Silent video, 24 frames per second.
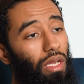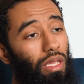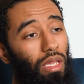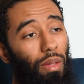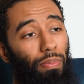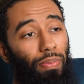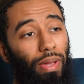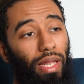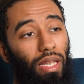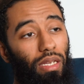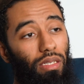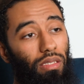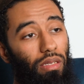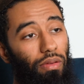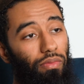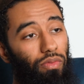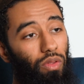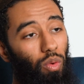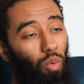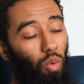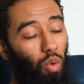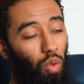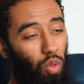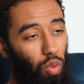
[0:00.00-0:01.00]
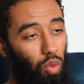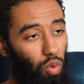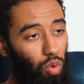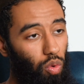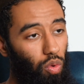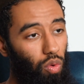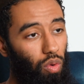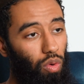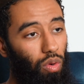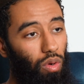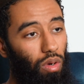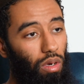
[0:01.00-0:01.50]
The pillars of the wudu
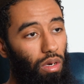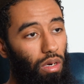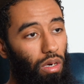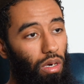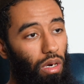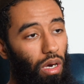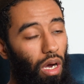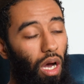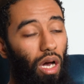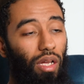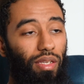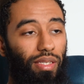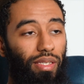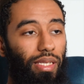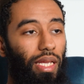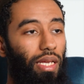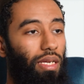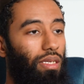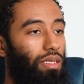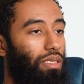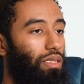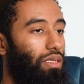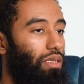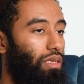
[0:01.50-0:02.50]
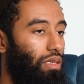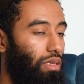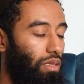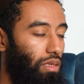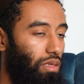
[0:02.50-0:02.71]
are 6.